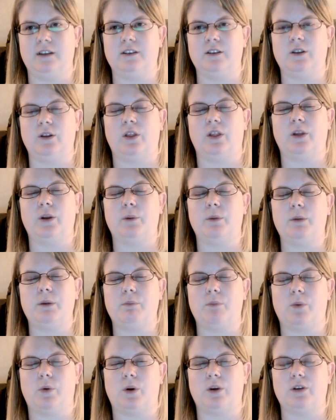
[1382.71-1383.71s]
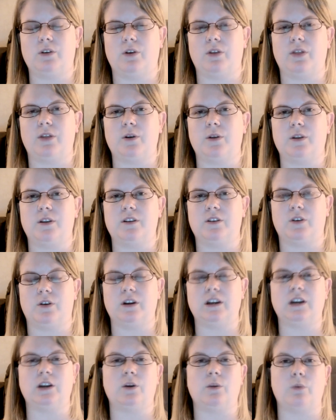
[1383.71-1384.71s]
do a little bit more
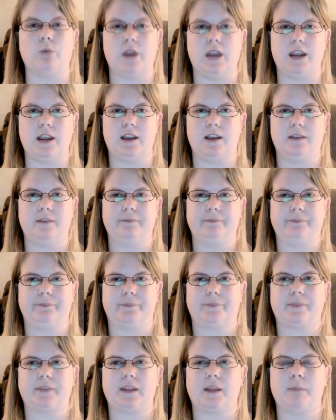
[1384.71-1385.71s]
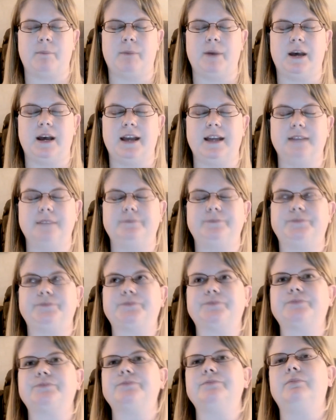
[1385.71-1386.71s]
during your week. But
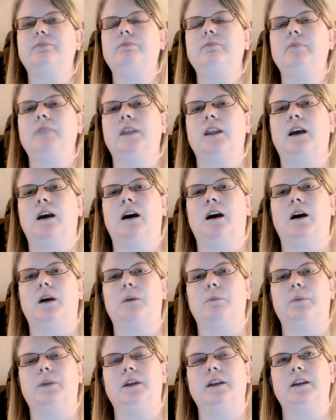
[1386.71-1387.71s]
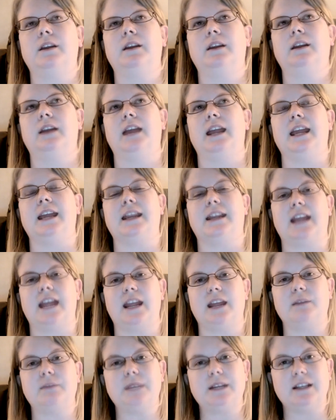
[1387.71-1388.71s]
it
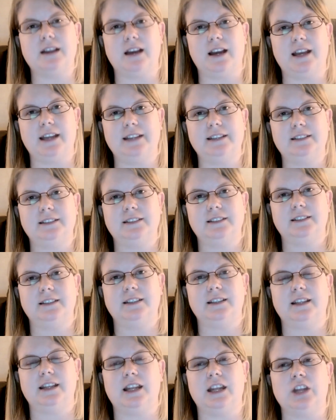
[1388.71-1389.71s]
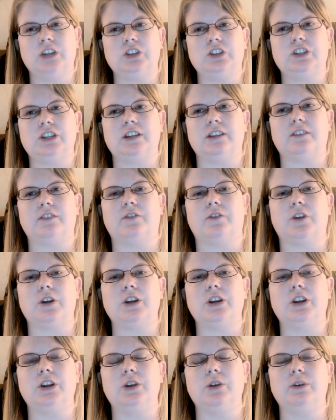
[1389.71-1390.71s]
can be done. It's just for
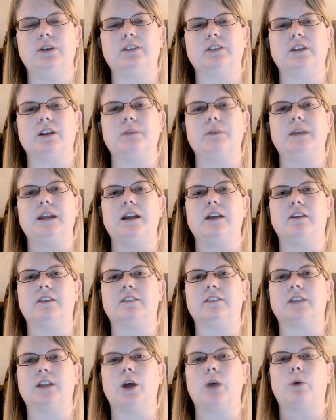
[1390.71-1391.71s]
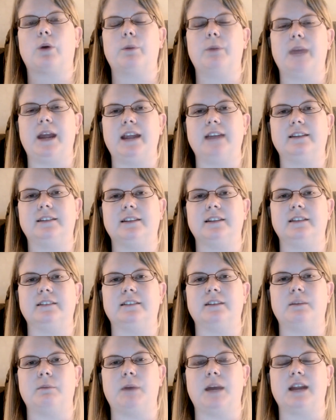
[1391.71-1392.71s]
you, it's going to be a slower pace than
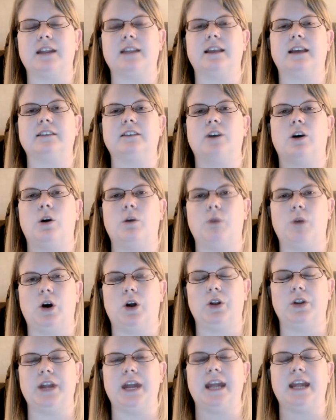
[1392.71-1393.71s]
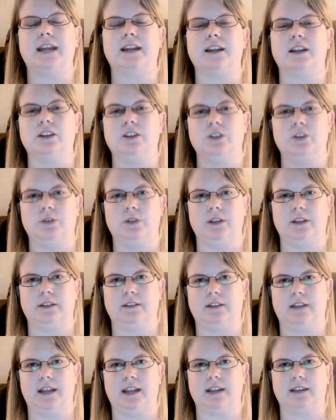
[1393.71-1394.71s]
somebody that's home all day and can do these
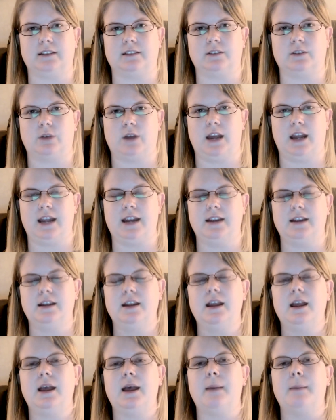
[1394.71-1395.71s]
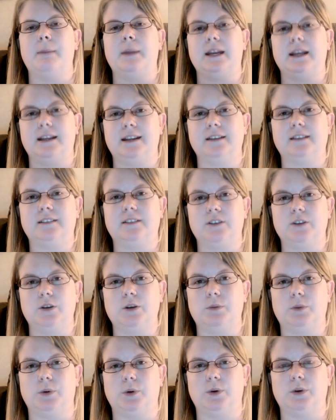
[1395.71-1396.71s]
things, okay? But it is
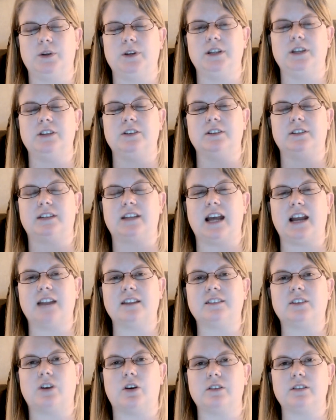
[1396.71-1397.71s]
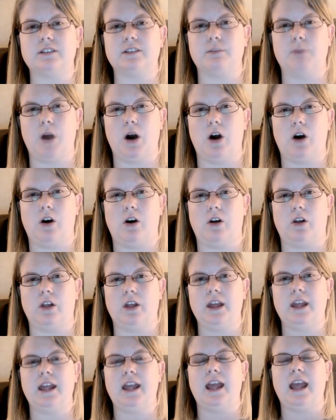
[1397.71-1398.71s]
doable. You just got to start
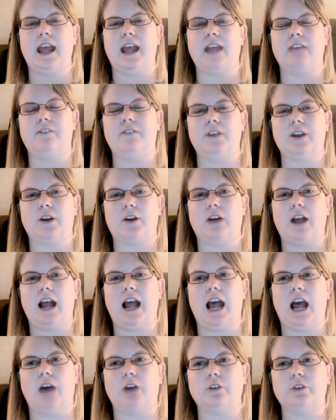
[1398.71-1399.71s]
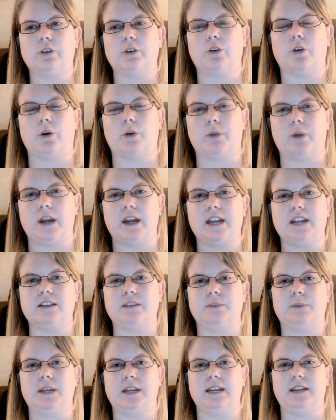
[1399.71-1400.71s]
small and figure out how to incorporate
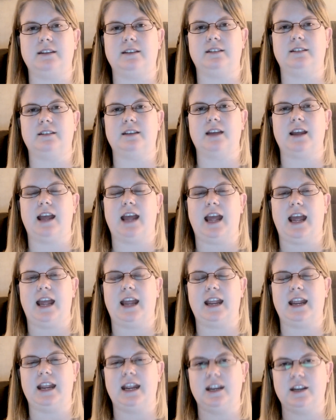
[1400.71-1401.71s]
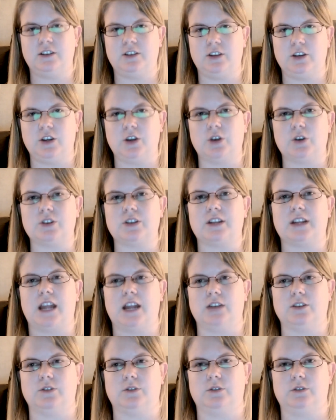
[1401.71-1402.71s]
each piece into your
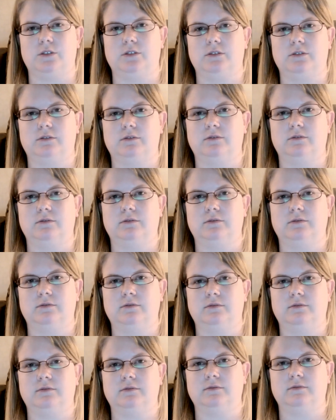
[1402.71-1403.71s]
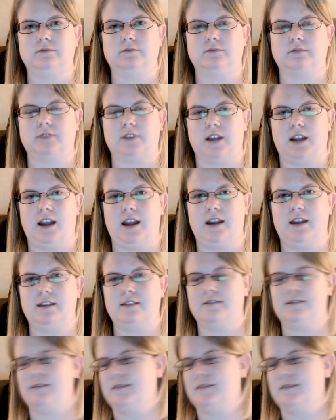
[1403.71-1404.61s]
schedule, okay?